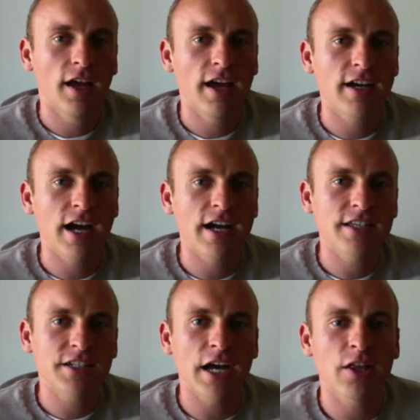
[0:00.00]
Hey
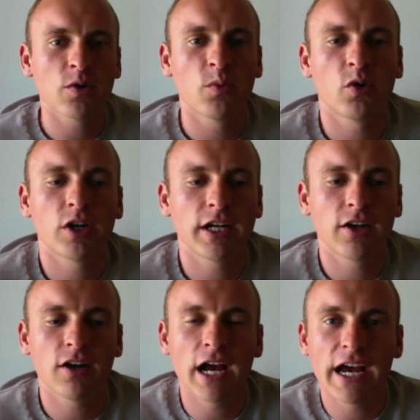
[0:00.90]
guys, Tyler Moore
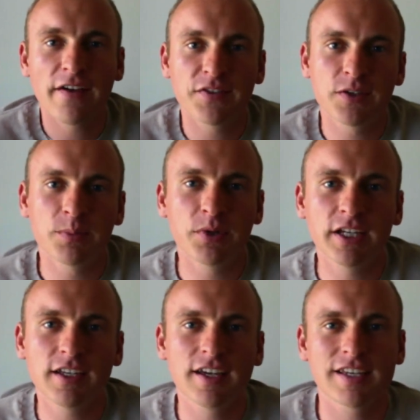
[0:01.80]
here. I have some
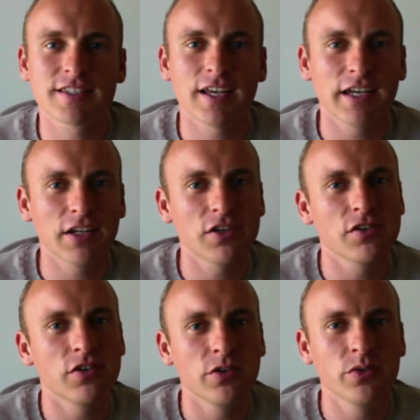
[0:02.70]
pretty
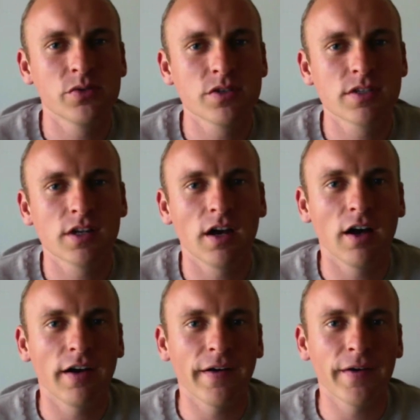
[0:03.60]
exciting news.
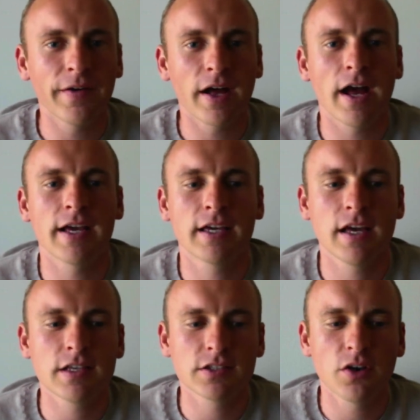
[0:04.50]
Uh, I
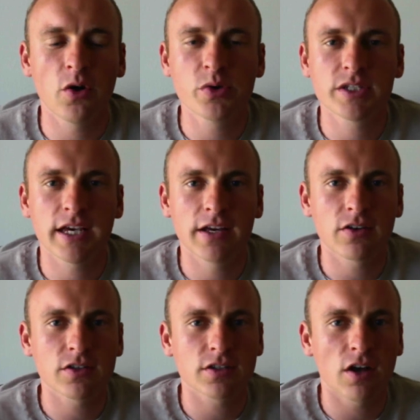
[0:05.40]
guess
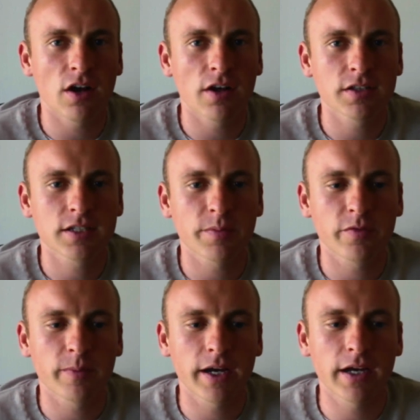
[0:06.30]
HostGator saw some
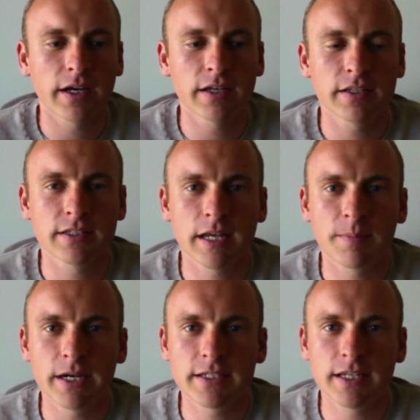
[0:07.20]
of my
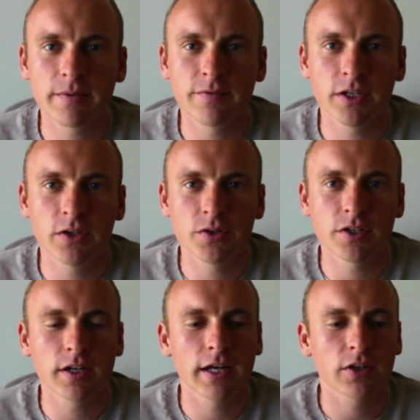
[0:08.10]
step-by-step -step videos
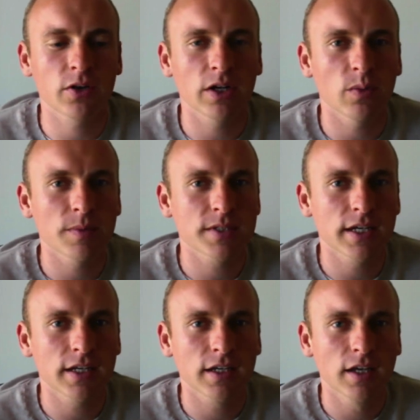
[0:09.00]
on how to create a
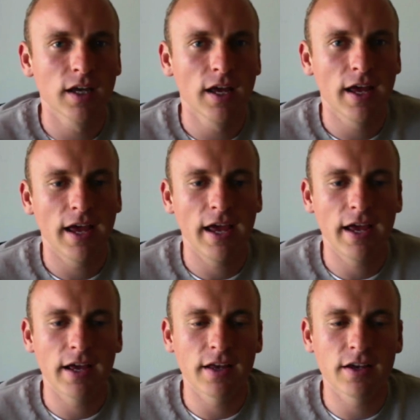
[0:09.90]
website,
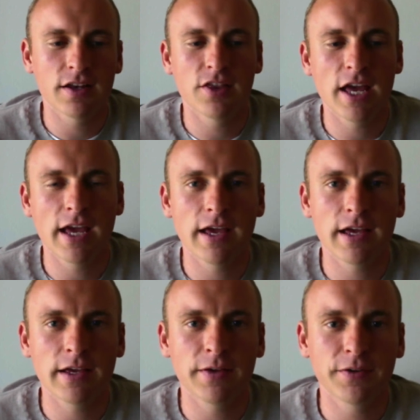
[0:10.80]
and
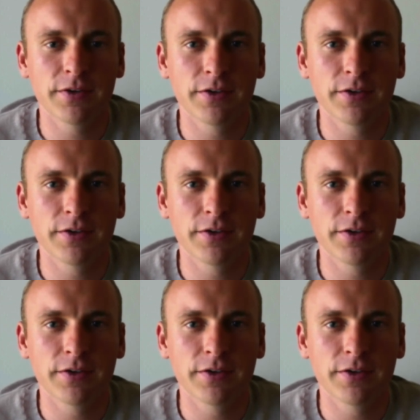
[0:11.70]
they